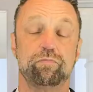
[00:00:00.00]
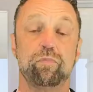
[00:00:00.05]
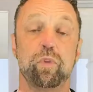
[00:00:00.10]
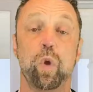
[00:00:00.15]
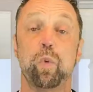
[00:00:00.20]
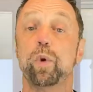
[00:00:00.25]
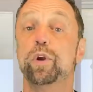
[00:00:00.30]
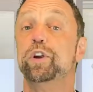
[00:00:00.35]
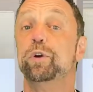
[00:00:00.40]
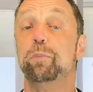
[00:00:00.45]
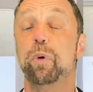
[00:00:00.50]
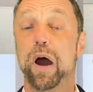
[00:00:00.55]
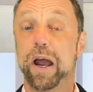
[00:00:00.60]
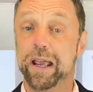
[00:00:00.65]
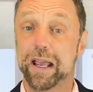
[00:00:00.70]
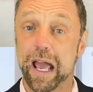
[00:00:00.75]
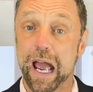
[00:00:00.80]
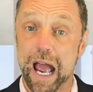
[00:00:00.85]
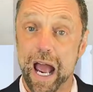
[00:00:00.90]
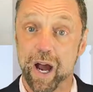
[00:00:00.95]
When you're
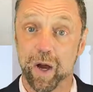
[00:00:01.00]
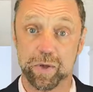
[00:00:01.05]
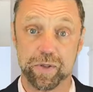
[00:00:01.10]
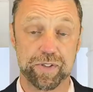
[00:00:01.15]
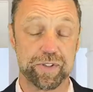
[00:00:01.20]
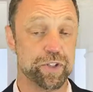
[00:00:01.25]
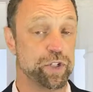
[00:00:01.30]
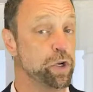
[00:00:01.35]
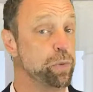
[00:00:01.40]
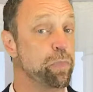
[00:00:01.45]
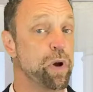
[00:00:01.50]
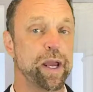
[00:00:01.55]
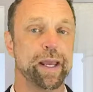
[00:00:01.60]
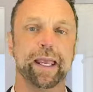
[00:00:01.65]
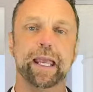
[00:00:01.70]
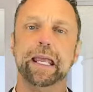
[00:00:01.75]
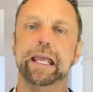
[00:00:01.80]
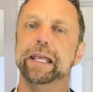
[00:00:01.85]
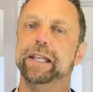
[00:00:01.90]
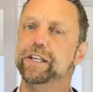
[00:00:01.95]
buying a house, you're
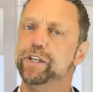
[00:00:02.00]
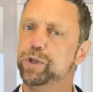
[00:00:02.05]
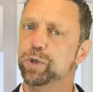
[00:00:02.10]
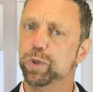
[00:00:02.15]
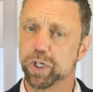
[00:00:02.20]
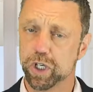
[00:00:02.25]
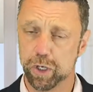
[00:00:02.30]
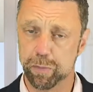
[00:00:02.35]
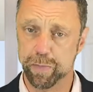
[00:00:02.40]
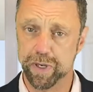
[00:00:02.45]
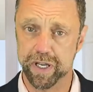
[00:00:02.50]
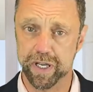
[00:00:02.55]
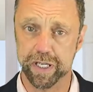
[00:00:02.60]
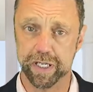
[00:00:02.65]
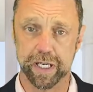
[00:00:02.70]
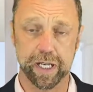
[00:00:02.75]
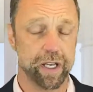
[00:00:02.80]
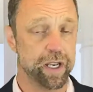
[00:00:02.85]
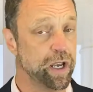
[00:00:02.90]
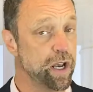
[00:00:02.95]
buying into a
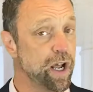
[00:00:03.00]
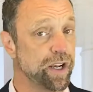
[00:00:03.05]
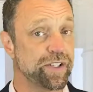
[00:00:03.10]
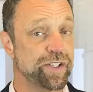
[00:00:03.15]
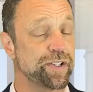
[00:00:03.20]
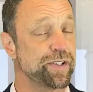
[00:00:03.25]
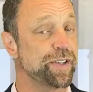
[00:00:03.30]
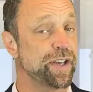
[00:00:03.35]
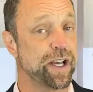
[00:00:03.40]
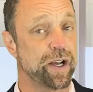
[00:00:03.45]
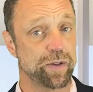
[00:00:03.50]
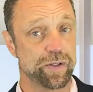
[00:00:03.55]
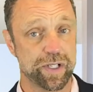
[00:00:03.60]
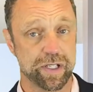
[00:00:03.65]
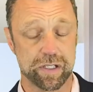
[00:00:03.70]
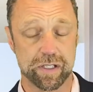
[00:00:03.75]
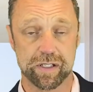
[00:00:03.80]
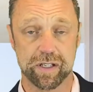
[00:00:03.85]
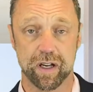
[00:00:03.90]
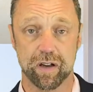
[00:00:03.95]
community, not just the house
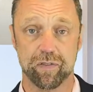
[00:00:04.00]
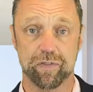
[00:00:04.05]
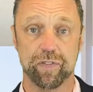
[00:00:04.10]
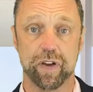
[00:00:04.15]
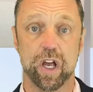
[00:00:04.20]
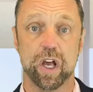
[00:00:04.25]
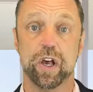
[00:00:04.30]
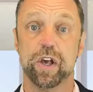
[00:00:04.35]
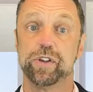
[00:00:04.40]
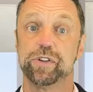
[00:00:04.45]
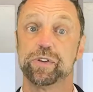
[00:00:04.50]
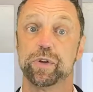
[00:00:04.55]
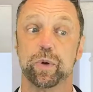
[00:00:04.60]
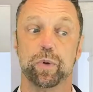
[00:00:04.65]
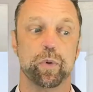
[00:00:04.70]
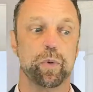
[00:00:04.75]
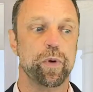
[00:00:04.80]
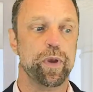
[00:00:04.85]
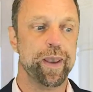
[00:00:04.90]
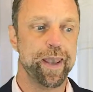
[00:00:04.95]
itself.
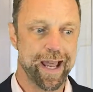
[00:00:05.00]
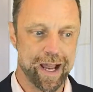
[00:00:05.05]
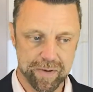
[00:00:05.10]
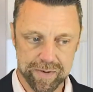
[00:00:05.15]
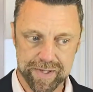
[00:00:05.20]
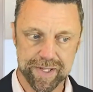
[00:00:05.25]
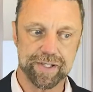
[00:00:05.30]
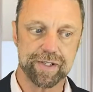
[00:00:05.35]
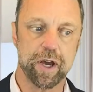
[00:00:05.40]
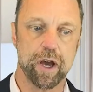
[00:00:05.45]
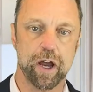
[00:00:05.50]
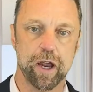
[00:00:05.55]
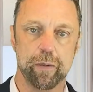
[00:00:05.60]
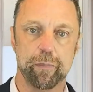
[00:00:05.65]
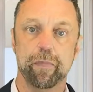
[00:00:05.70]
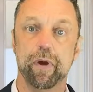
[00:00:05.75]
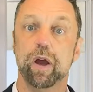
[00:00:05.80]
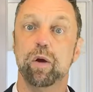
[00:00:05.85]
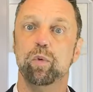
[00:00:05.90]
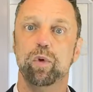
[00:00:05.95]
So now's the
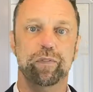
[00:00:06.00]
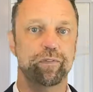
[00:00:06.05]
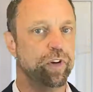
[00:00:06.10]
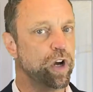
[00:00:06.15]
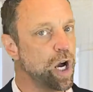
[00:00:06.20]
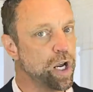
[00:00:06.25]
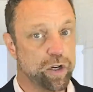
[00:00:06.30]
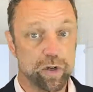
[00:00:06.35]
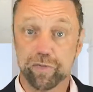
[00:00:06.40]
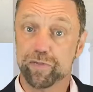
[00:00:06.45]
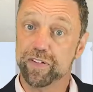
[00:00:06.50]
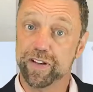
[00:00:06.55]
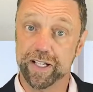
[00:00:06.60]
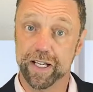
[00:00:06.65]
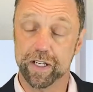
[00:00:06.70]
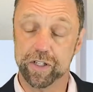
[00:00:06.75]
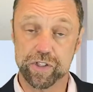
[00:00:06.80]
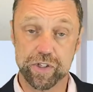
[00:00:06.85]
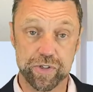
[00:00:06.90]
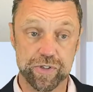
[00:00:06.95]
time, we've got your
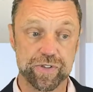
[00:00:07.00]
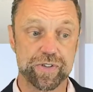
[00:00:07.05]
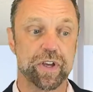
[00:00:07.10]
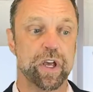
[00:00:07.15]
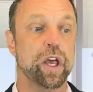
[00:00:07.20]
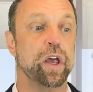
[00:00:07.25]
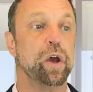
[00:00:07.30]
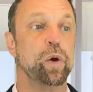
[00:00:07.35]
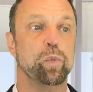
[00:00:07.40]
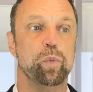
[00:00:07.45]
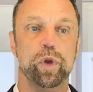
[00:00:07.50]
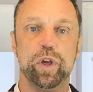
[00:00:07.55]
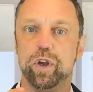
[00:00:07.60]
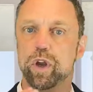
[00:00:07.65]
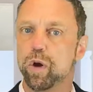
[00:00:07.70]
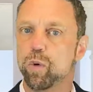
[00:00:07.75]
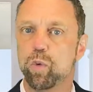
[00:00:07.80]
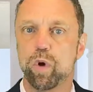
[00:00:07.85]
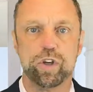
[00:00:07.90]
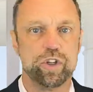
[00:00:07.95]
financials, we
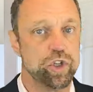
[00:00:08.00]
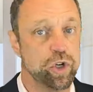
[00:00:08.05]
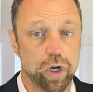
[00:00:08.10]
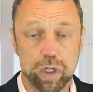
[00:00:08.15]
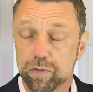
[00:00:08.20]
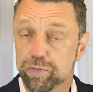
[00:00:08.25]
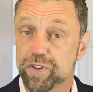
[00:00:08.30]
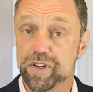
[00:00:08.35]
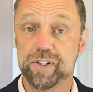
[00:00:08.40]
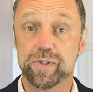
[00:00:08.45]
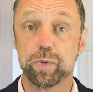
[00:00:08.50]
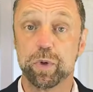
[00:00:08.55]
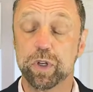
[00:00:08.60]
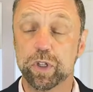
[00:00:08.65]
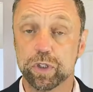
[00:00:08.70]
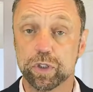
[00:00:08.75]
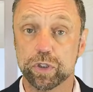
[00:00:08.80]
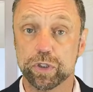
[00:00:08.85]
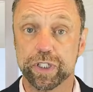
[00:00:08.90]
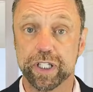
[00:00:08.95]
know what geographies we're
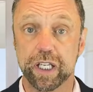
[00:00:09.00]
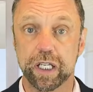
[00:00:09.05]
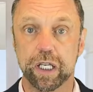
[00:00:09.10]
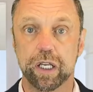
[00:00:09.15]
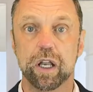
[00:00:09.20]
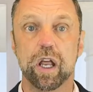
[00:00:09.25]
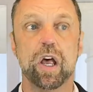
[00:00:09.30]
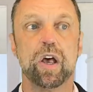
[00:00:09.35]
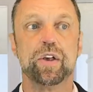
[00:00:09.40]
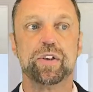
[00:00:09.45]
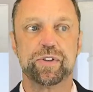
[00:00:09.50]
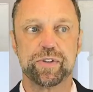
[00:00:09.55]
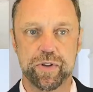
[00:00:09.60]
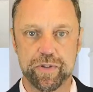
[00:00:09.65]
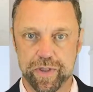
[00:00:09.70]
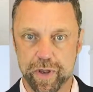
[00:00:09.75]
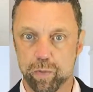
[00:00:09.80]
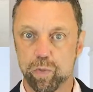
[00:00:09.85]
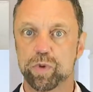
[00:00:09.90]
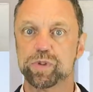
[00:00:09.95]
going to look in, so
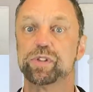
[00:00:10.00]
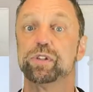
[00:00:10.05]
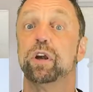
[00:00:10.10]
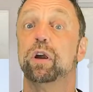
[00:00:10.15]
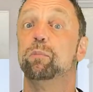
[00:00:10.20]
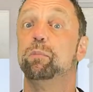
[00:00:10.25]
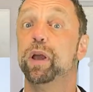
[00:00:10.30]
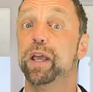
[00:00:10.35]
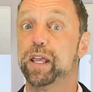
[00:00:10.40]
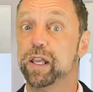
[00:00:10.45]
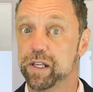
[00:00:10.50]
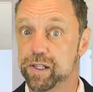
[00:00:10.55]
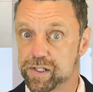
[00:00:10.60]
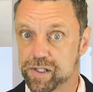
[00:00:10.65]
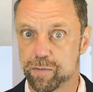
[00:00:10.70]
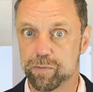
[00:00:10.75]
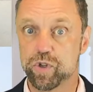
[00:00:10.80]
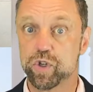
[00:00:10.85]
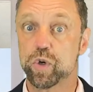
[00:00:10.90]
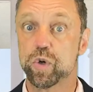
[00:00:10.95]
then we'll start making
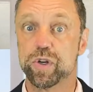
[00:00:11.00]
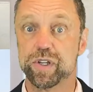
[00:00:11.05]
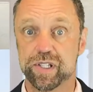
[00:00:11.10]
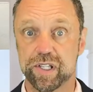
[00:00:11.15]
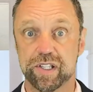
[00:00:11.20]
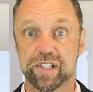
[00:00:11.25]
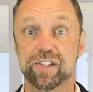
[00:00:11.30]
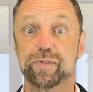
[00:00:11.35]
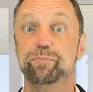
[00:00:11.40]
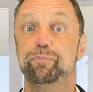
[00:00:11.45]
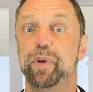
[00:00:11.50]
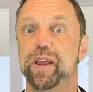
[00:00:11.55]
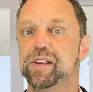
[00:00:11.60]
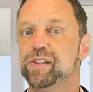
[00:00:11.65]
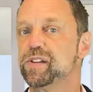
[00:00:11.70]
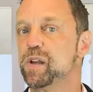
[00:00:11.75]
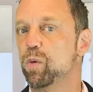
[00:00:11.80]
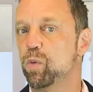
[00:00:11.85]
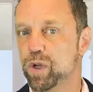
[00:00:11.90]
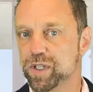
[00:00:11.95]
some choices
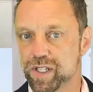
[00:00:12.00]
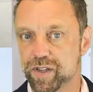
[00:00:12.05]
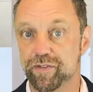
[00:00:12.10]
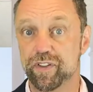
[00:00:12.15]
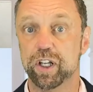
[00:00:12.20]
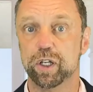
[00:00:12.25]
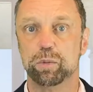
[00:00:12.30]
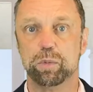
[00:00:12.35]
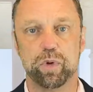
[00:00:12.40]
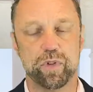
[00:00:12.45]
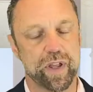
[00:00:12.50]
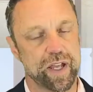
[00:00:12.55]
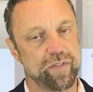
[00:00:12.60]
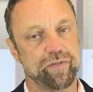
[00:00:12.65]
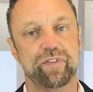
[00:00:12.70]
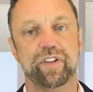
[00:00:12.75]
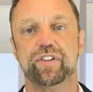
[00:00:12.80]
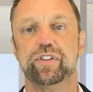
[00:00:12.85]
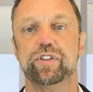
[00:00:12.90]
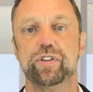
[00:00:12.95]
based on what's available
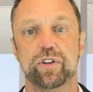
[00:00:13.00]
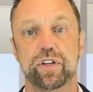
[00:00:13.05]
that fits your